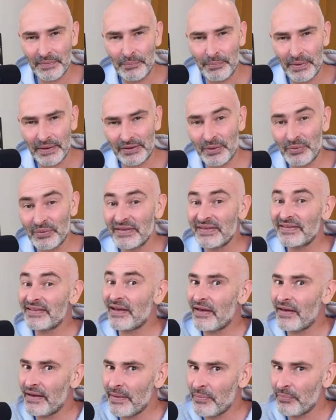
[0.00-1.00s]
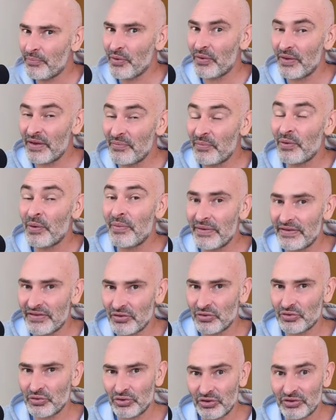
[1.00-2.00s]
But there were still important moments,
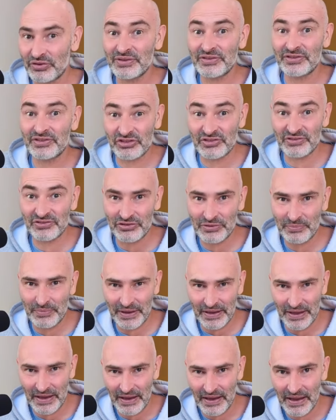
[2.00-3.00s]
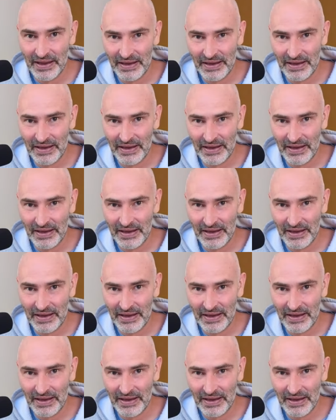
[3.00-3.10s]
crucial decisions to make,